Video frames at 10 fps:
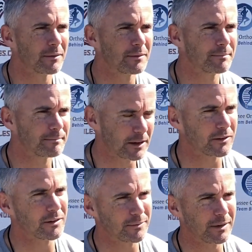want.
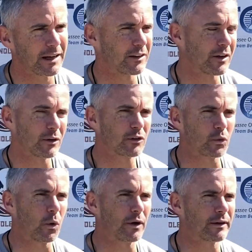Yes, sir. And
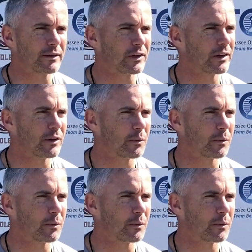it's one that you know,